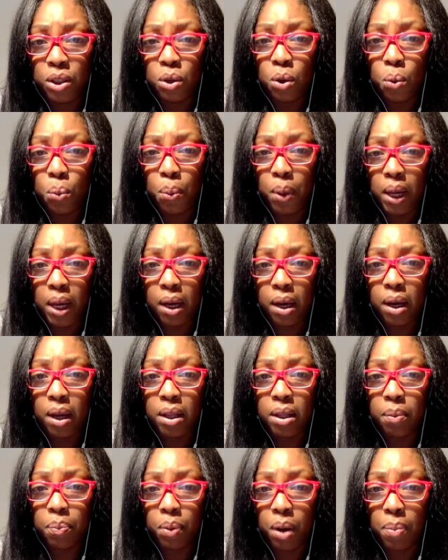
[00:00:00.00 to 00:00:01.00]
week.
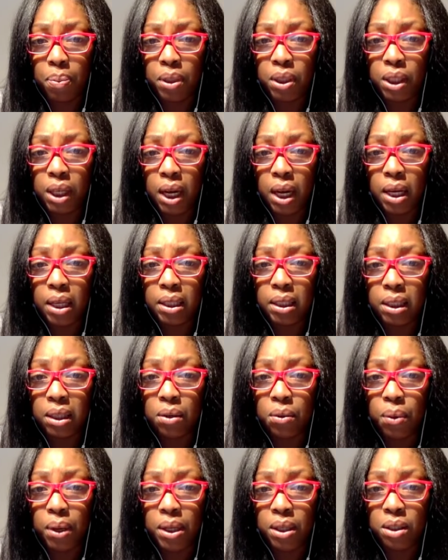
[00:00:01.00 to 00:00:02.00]
The property is
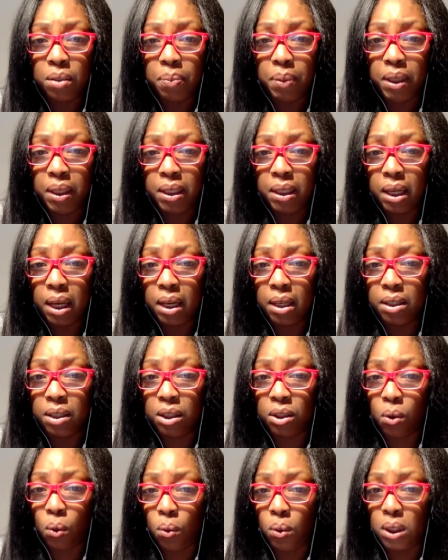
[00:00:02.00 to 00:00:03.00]
going to be
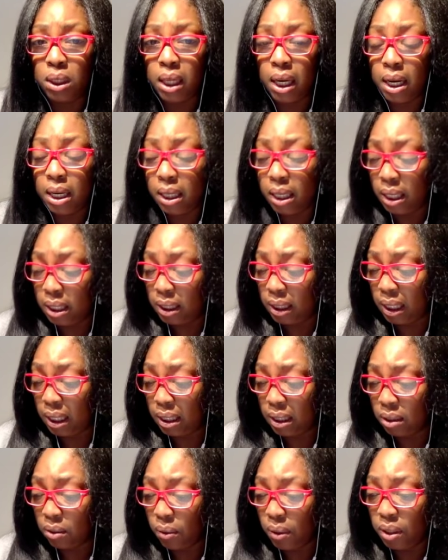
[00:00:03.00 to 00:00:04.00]
sold, and this
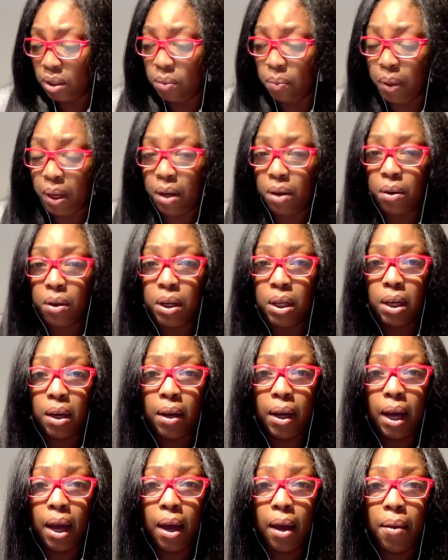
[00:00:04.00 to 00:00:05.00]
is going to be good.
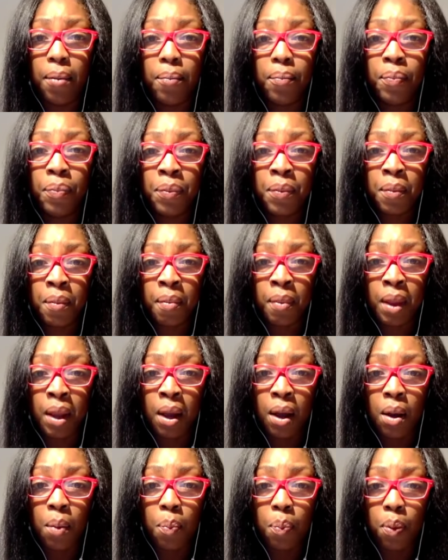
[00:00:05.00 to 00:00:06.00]
Okay,
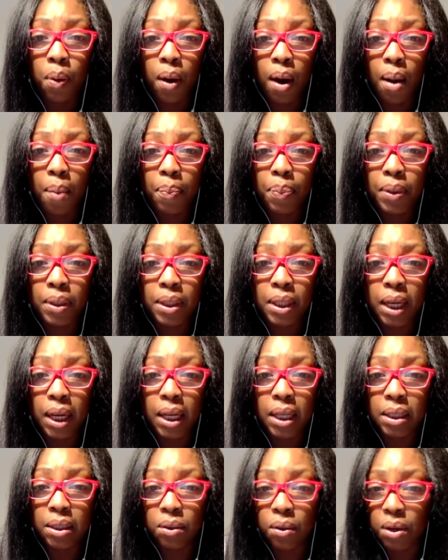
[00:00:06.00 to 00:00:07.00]
a property
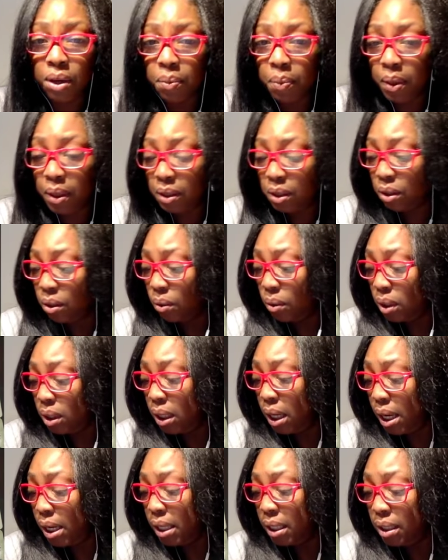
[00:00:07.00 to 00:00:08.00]
is going to be sold,
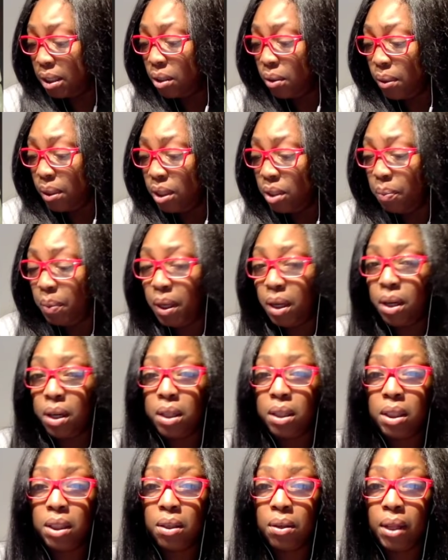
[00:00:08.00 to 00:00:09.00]
and it's going to be
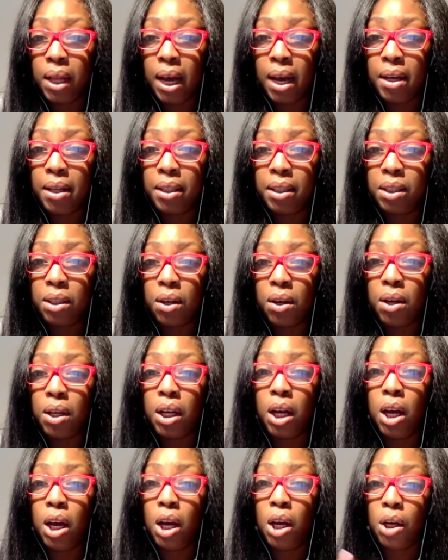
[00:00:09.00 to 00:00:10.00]
good, so that is
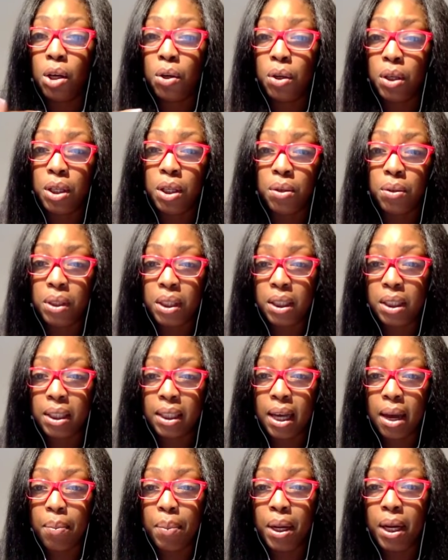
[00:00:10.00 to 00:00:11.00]
good. Good news is
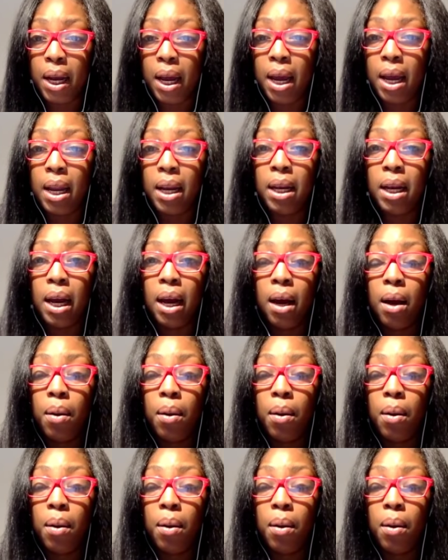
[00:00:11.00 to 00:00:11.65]
coming in.